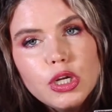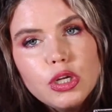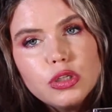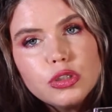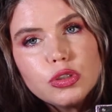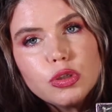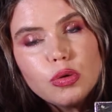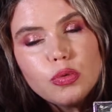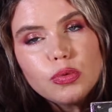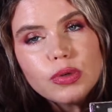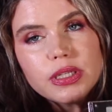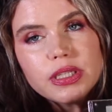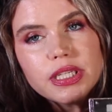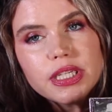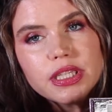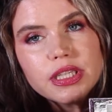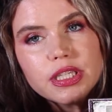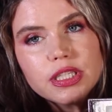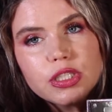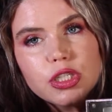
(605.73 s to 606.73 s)
So
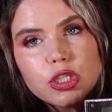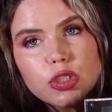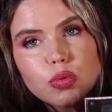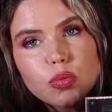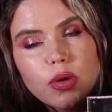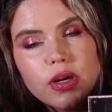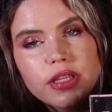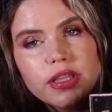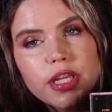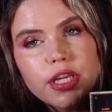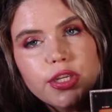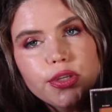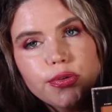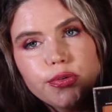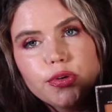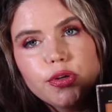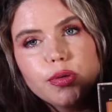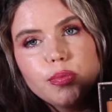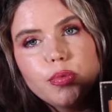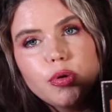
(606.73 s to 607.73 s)
really this is one that you
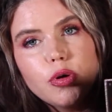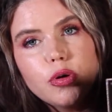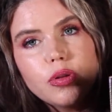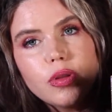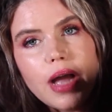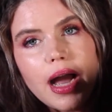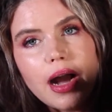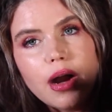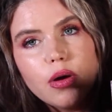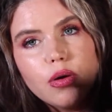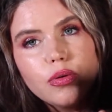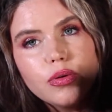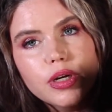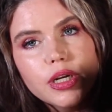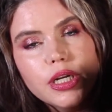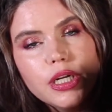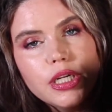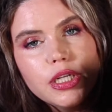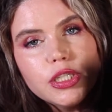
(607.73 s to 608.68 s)
could pull out